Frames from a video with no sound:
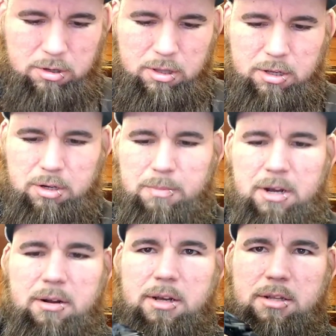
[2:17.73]
So that's your
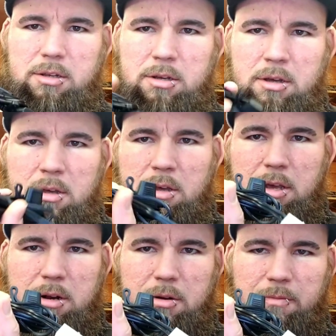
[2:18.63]
power leads,
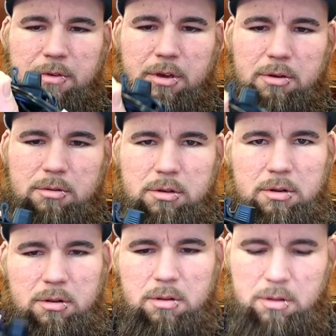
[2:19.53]
inline fused.